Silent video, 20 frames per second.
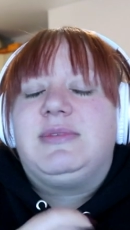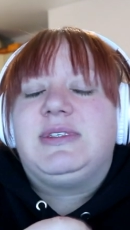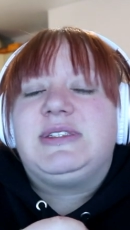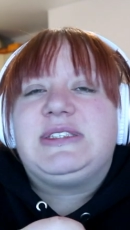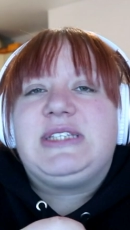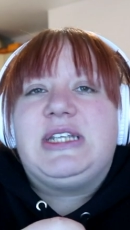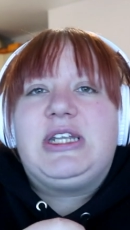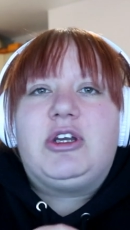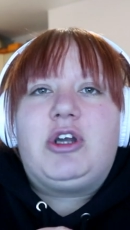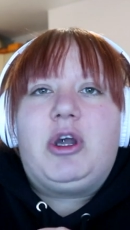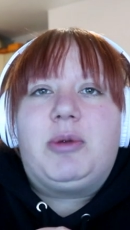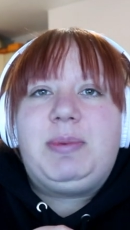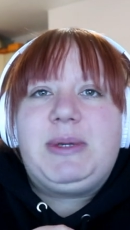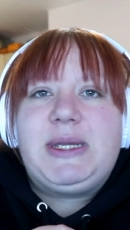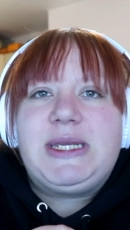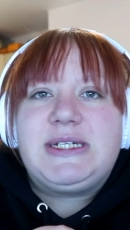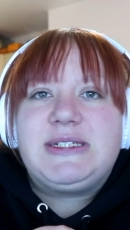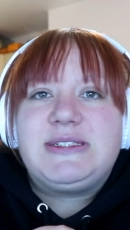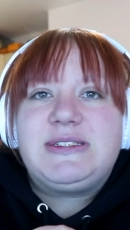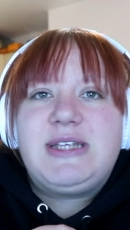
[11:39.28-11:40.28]
Cinna got
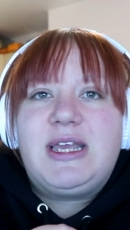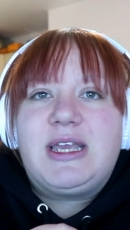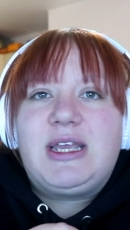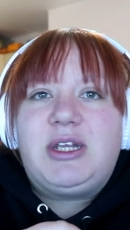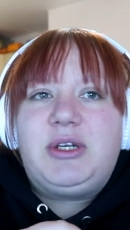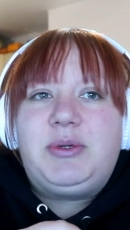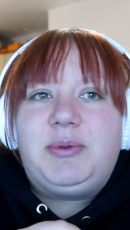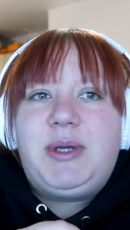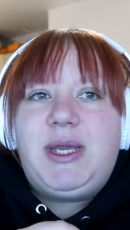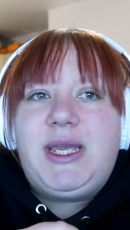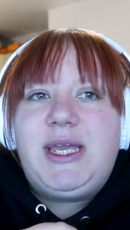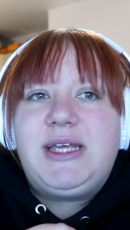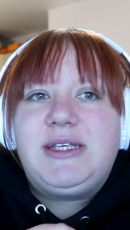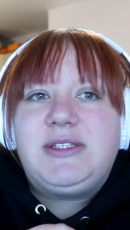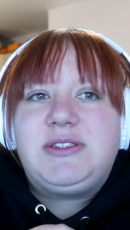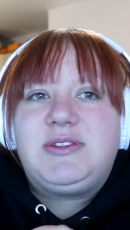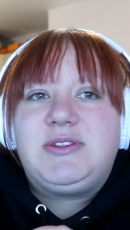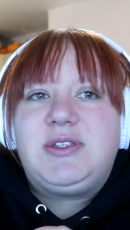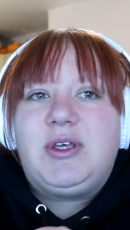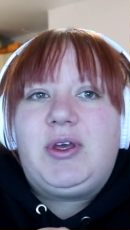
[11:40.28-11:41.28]
beaten and taken away.
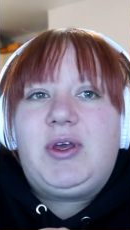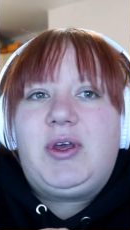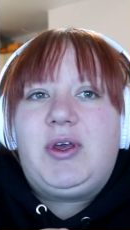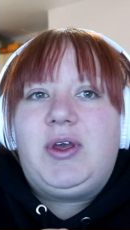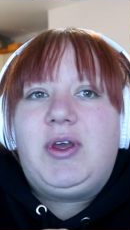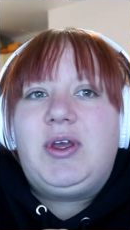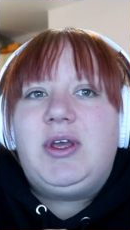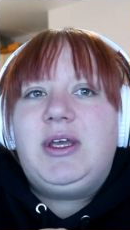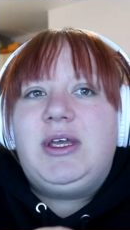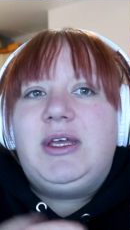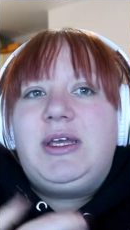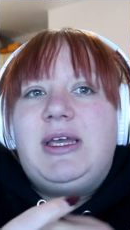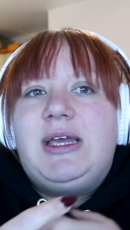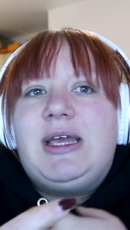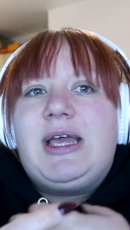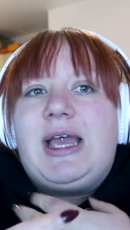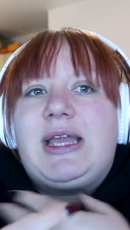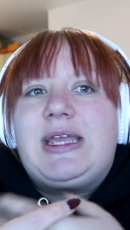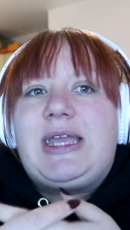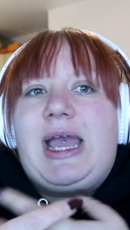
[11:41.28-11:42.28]
So
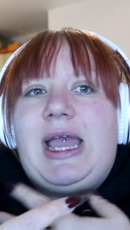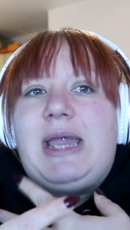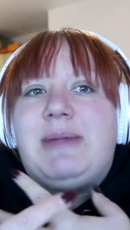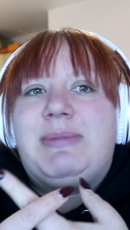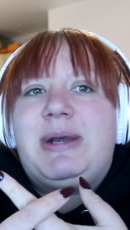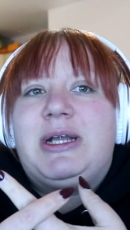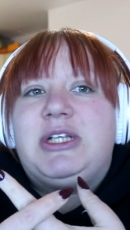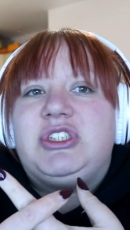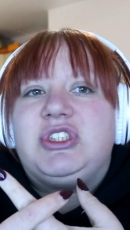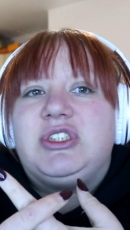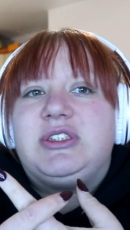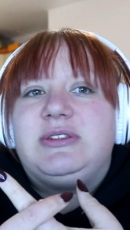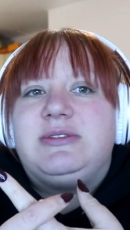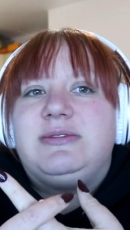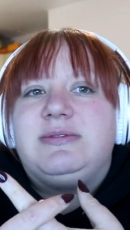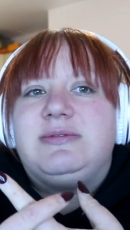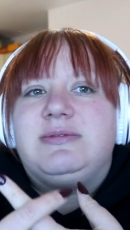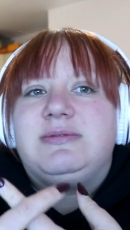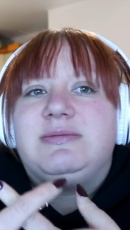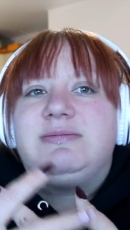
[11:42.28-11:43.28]
I can't
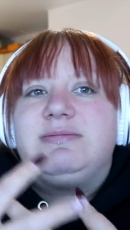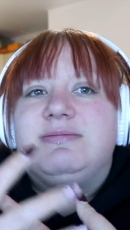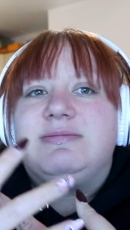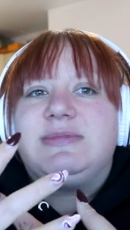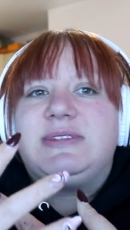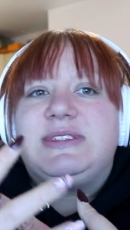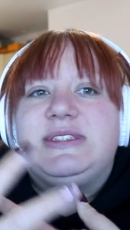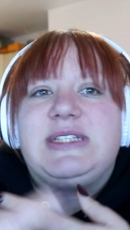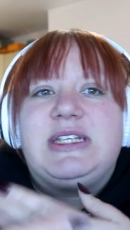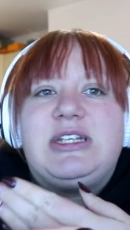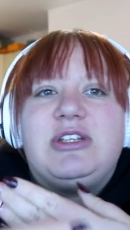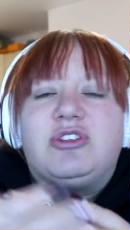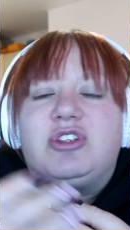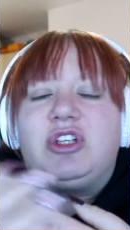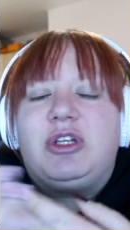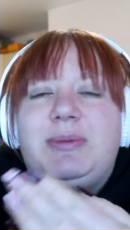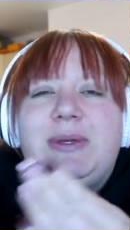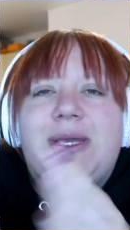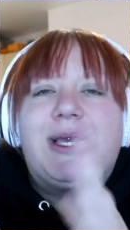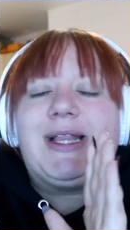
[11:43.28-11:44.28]
imagine Cinna's
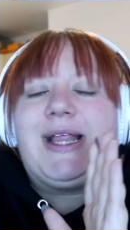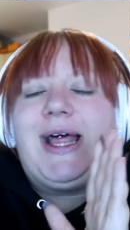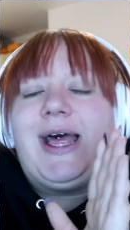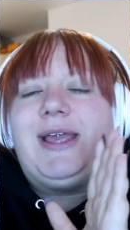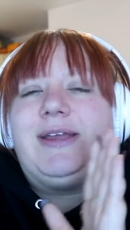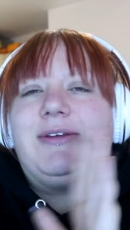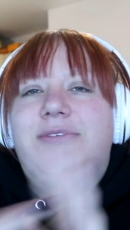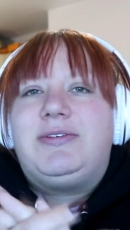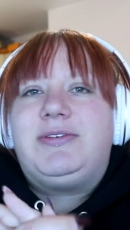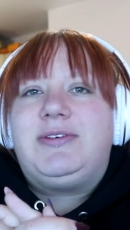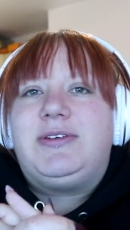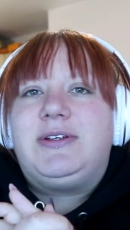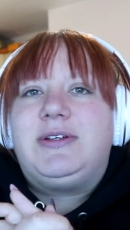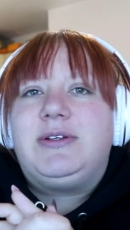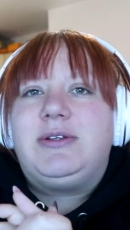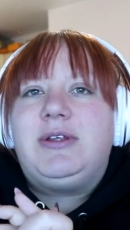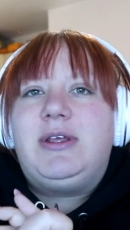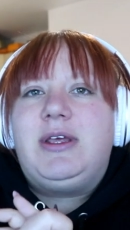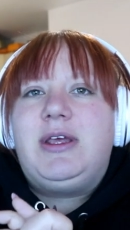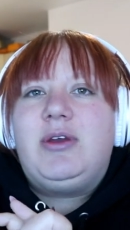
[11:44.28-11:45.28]
going to be alive
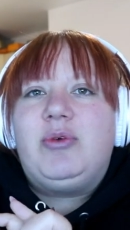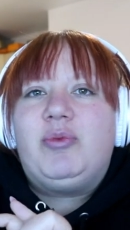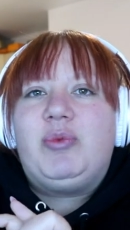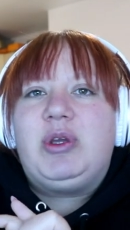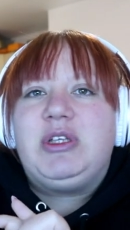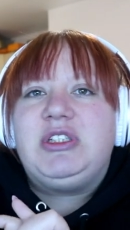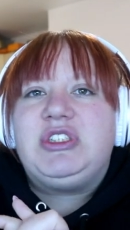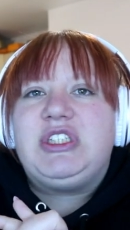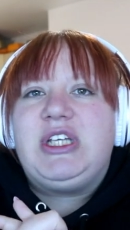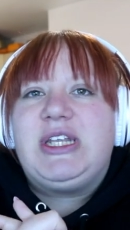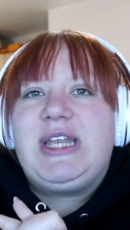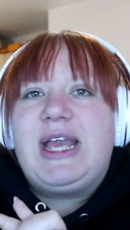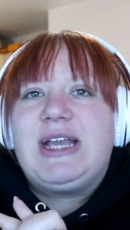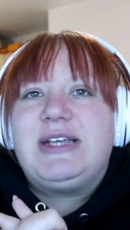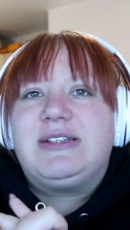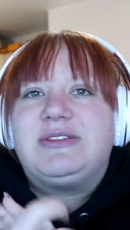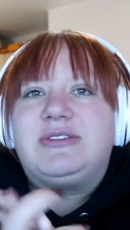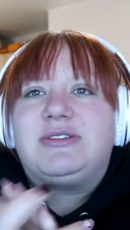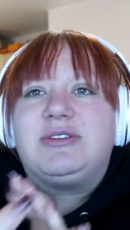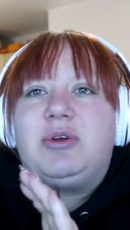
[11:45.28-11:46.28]
when she
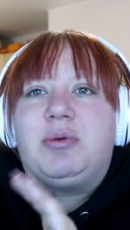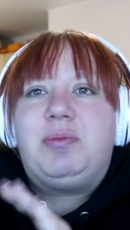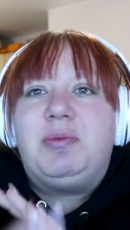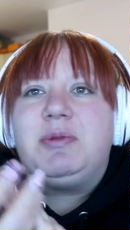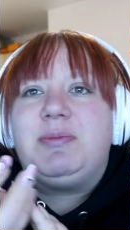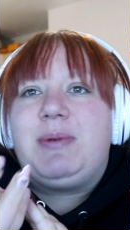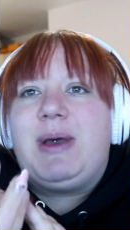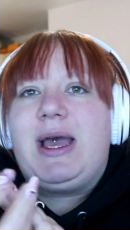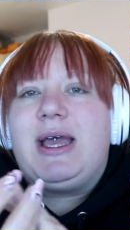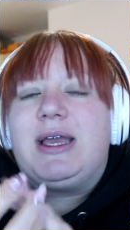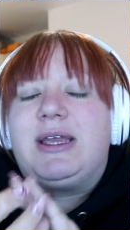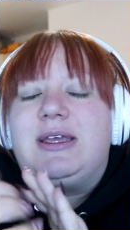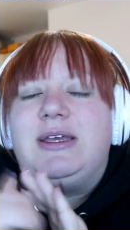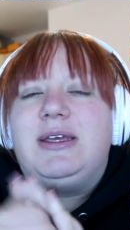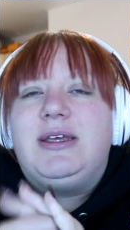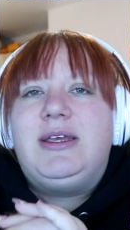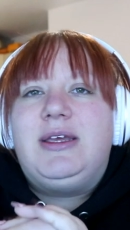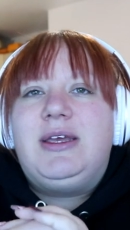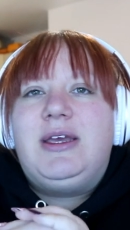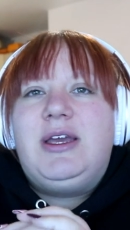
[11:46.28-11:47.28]
next comes back.
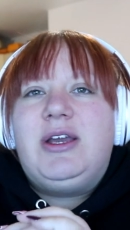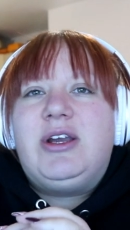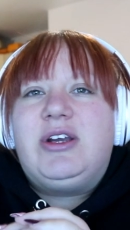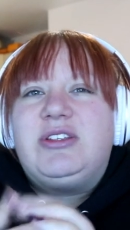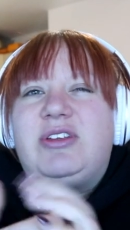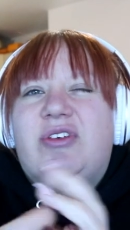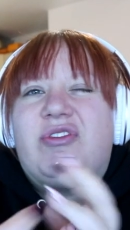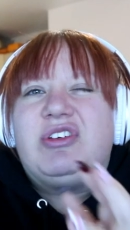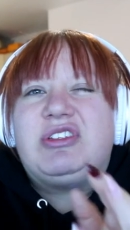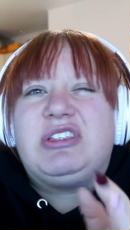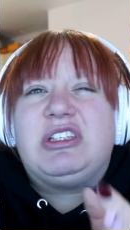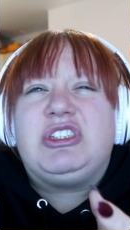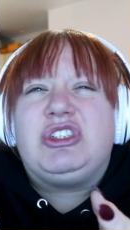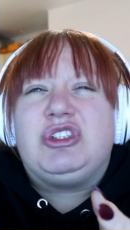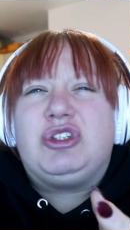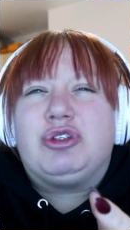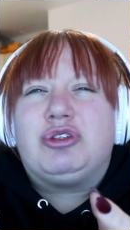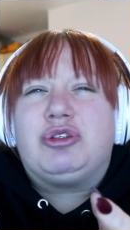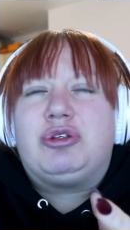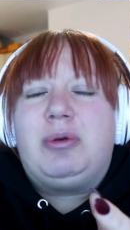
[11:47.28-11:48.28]
Because obviously she
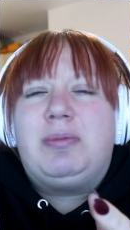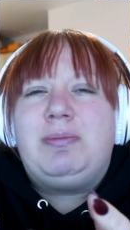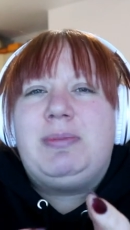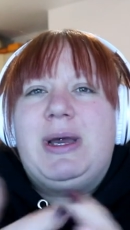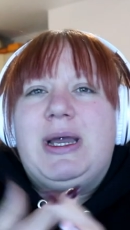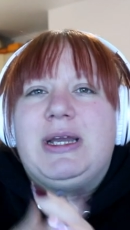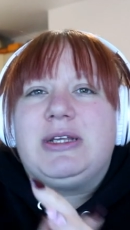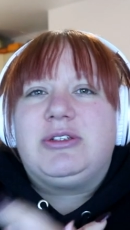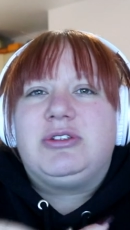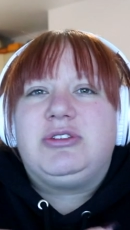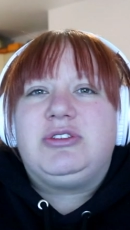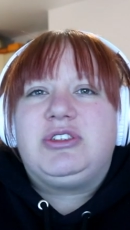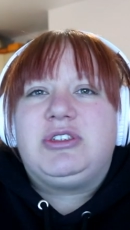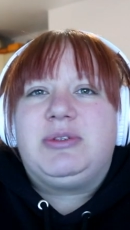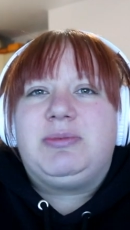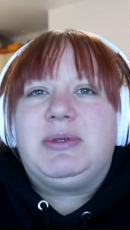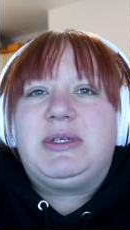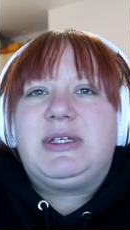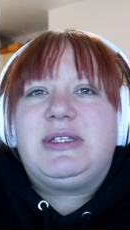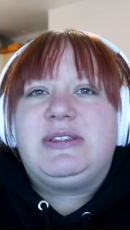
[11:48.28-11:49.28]
does come back, doesn't
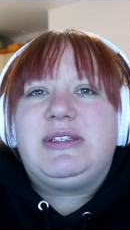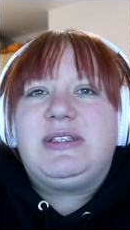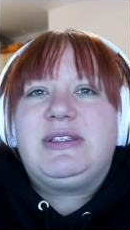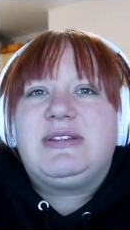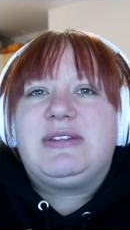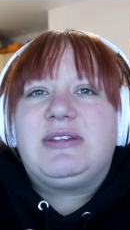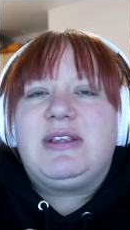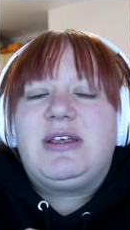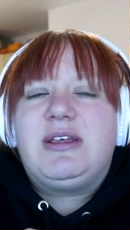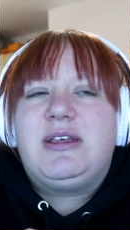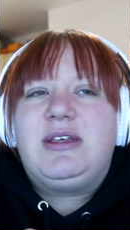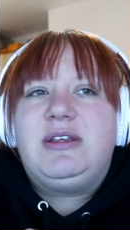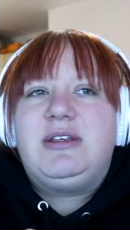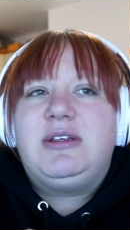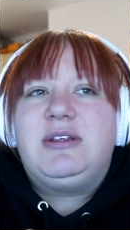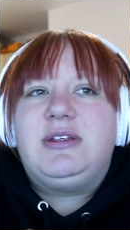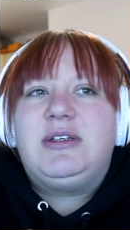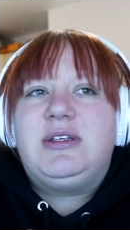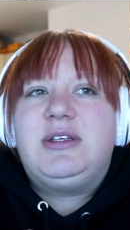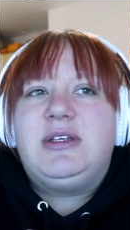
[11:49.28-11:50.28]
she? Because it's uh,
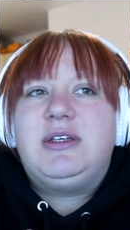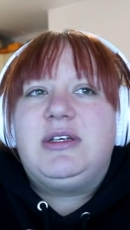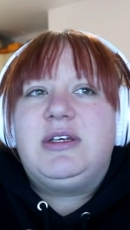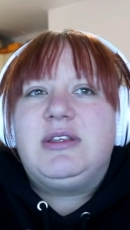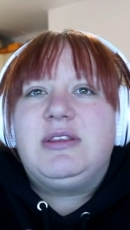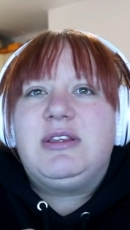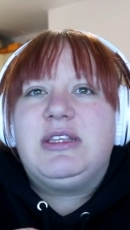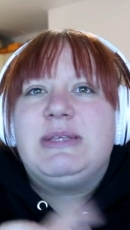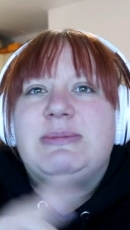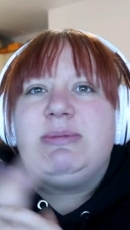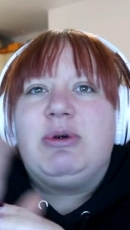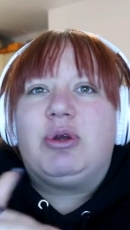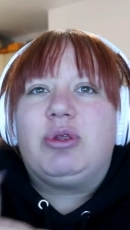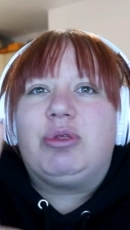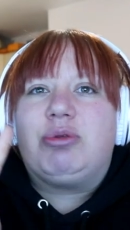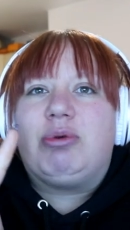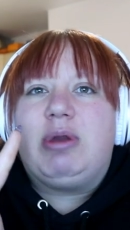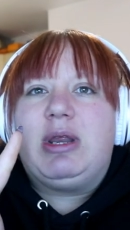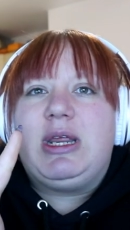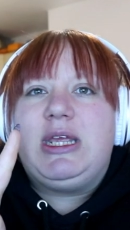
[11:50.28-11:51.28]
there's a book
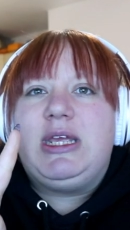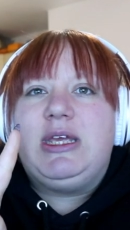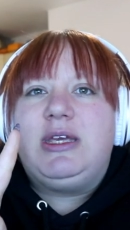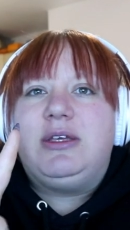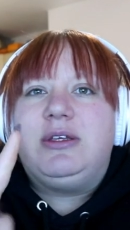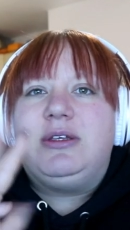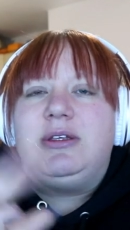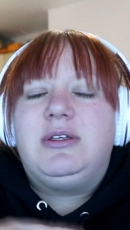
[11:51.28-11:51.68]
three.